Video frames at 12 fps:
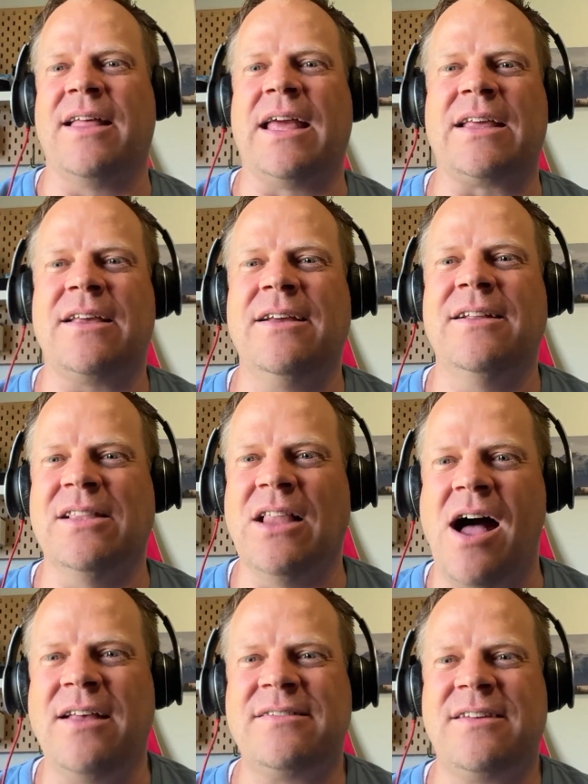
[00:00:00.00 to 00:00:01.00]
Like
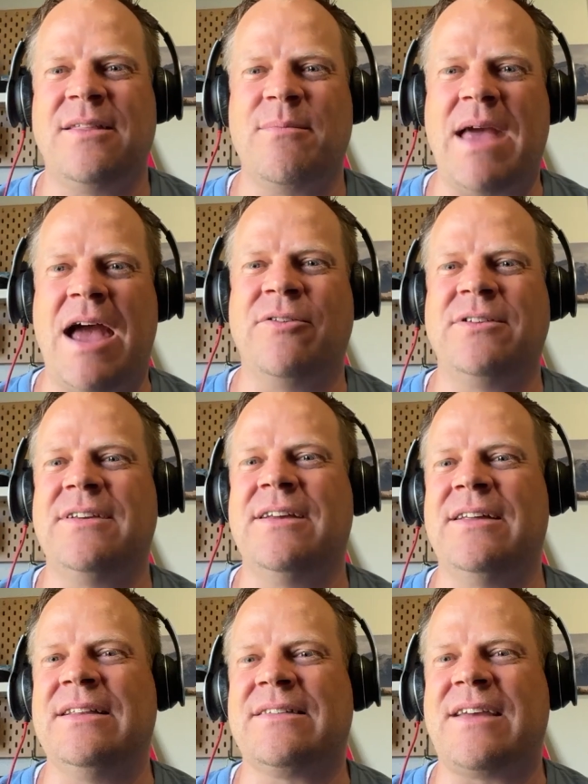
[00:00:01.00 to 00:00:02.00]
lost in the
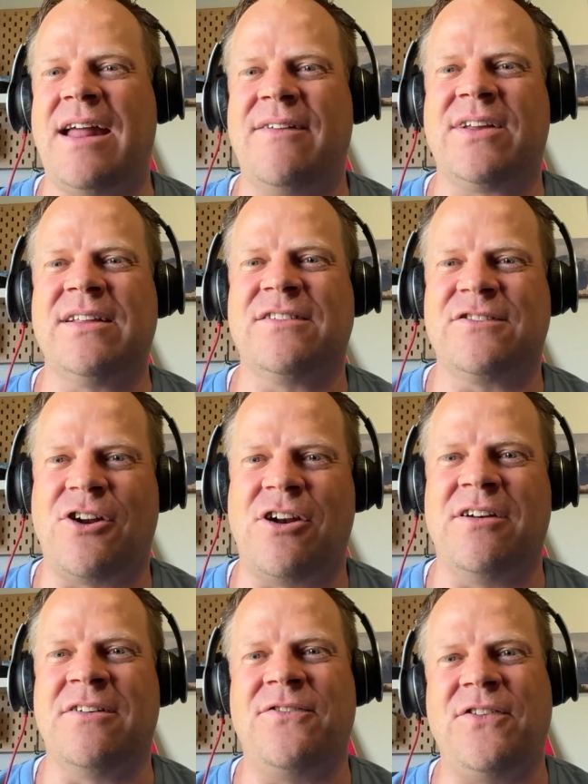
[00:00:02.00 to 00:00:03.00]
mountains, kind of
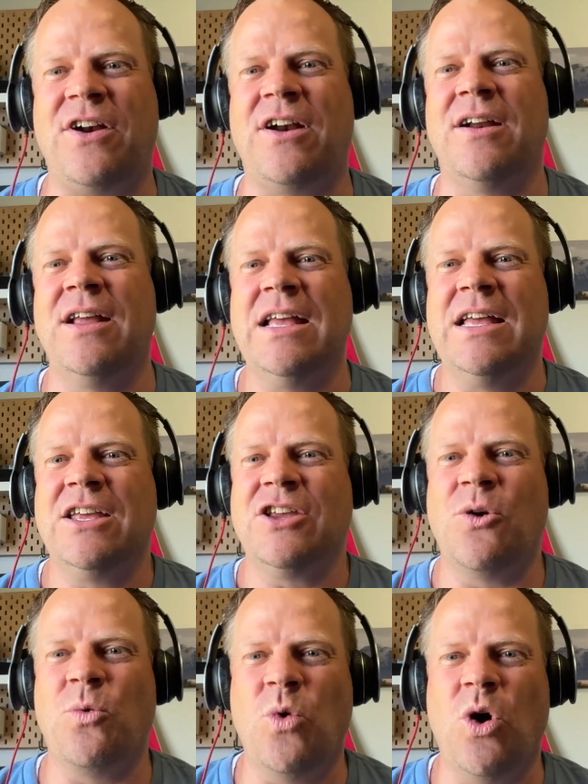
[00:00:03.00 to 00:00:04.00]
concerned for
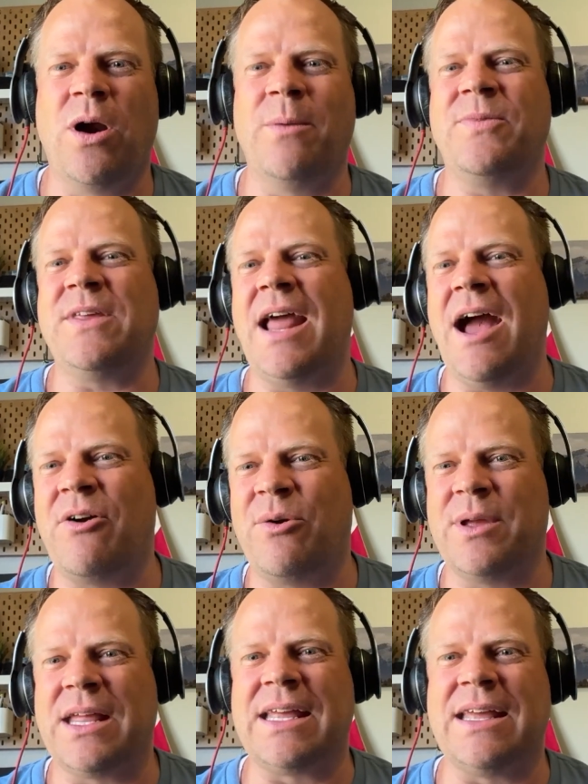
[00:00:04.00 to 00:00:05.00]
your warmth and how are
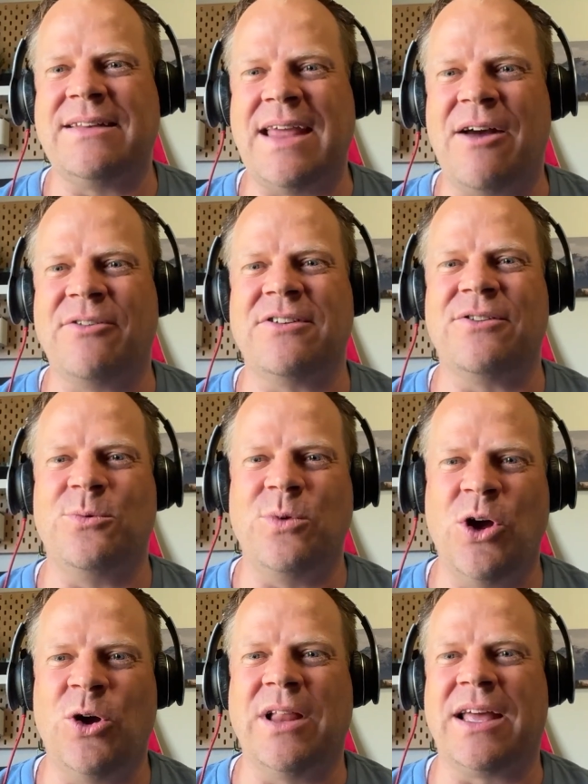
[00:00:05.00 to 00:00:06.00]
we going to get down to the road?